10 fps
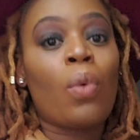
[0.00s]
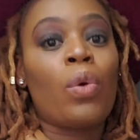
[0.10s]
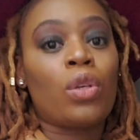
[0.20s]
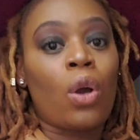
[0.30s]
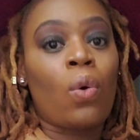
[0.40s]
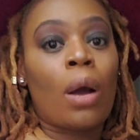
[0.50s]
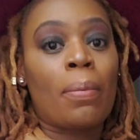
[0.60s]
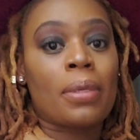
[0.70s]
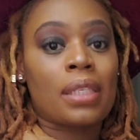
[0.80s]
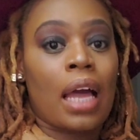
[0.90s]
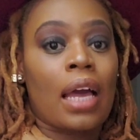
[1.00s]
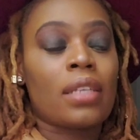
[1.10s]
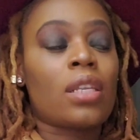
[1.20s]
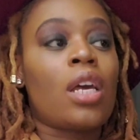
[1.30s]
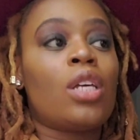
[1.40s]
would go up a
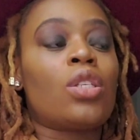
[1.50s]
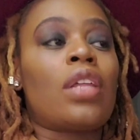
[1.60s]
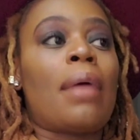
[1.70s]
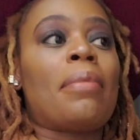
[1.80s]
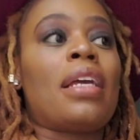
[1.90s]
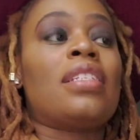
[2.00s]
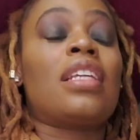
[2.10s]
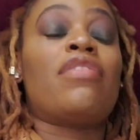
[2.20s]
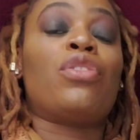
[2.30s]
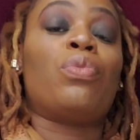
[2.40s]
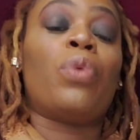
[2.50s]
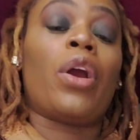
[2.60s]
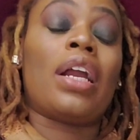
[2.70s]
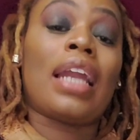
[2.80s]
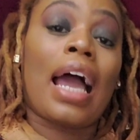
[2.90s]
size. So that means that if you
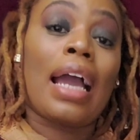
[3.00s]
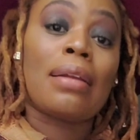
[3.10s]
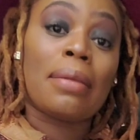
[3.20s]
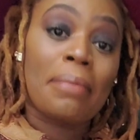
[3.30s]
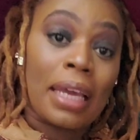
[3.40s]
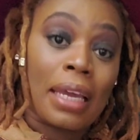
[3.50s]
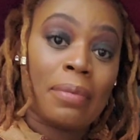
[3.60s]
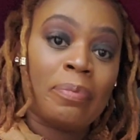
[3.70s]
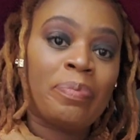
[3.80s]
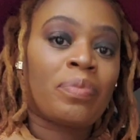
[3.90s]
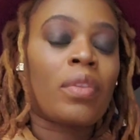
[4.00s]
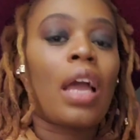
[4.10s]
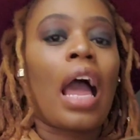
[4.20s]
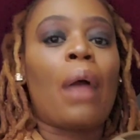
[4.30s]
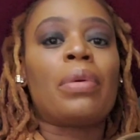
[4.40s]
wear a 9 in men,
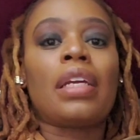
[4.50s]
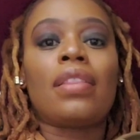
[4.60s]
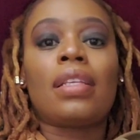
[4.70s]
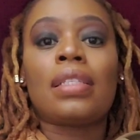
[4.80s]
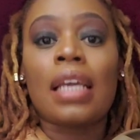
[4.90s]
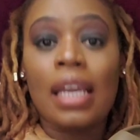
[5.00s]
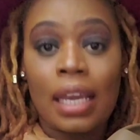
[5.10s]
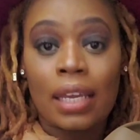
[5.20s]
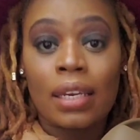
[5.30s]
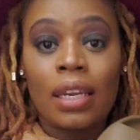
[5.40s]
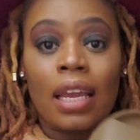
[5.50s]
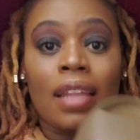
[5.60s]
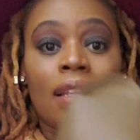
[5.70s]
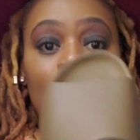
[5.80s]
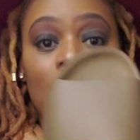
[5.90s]
I would get the 10
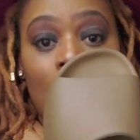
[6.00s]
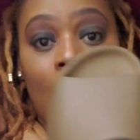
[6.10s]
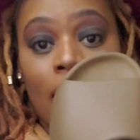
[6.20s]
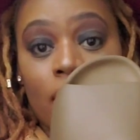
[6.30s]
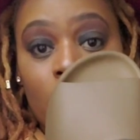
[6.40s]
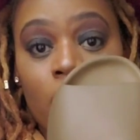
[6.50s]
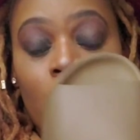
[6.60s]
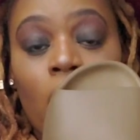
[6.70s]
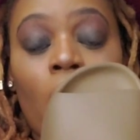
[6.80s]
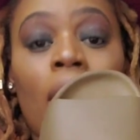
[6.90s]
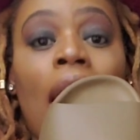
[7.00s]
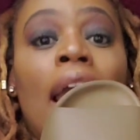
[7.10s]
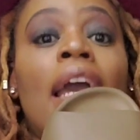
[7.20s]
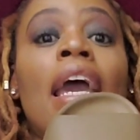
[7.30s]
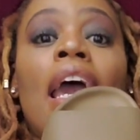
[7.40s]
in these slides.
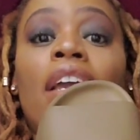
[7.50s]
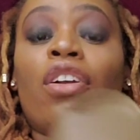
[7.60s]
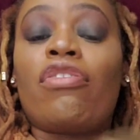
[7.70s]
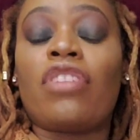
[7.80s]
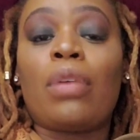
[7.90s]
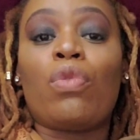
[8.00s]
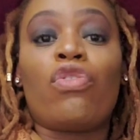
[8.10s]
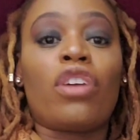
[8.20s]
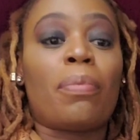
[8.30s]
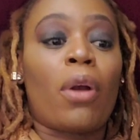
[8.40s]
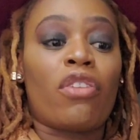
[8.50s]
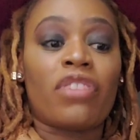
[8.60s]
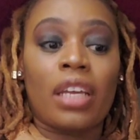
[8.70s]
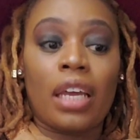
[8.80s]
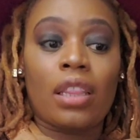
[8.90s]
Okay, and your feet will fit
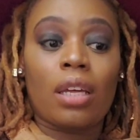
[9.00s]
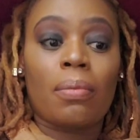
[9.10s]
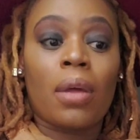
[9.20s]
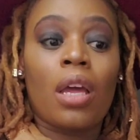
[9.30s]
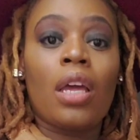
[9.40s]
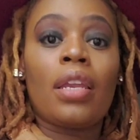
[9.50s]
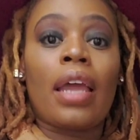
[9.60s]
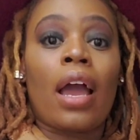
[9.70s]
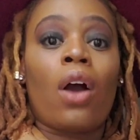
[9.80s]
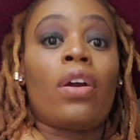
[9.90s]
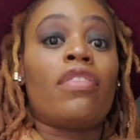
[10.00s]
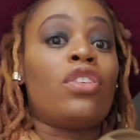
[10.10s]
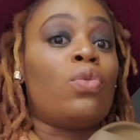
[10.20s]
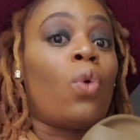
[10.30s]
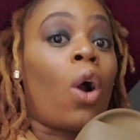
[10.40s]
perfect in them. Now, if
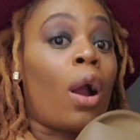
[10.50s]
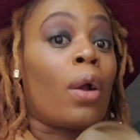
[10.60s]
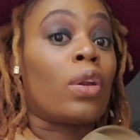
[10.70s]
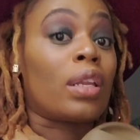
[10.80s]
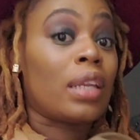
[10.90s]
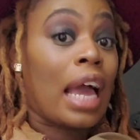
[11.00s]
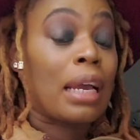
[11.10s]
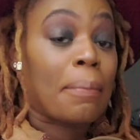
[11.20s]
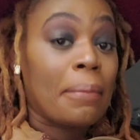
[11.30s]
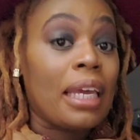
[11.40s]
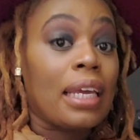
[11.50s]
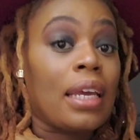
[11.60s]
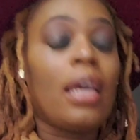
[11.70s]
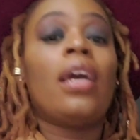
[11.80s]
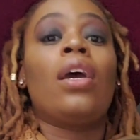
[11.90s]
you are like
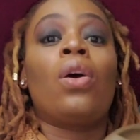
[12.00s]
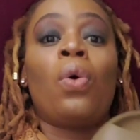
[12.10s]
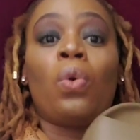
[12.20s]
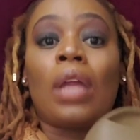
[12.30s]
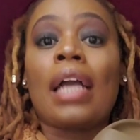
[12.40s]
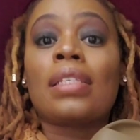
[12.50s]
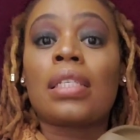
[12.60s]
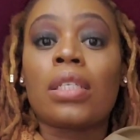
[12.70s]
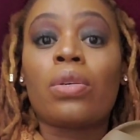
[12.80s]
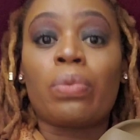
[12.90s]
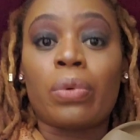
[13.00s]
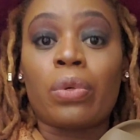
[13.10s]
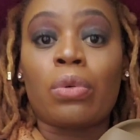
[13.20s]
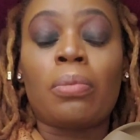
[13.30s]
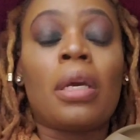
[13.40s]
me, who likes a little
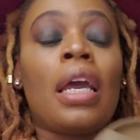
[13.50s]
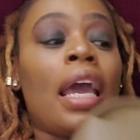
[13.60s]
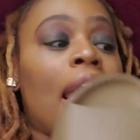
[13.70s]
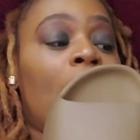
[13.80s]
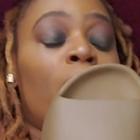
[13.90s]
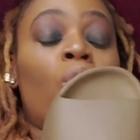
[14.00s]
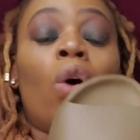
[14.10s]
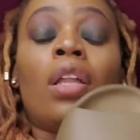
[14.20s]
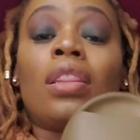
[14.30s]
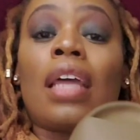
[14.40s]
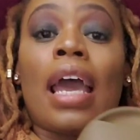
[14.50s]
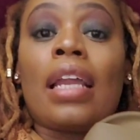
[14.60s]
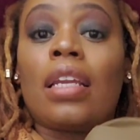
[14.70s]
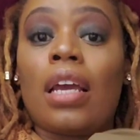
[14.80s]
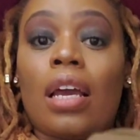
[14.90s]
room and want that